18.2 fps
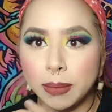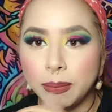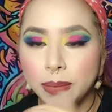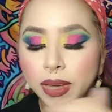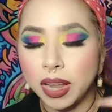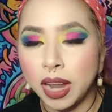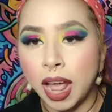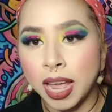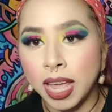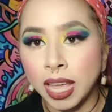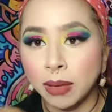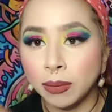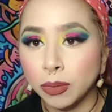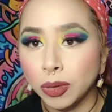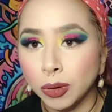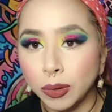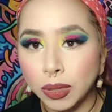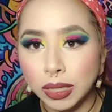but I
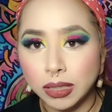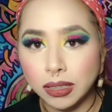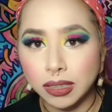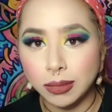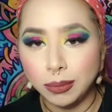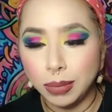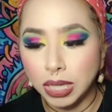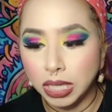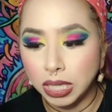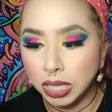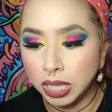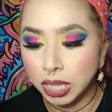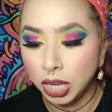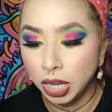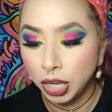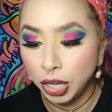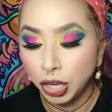am going to be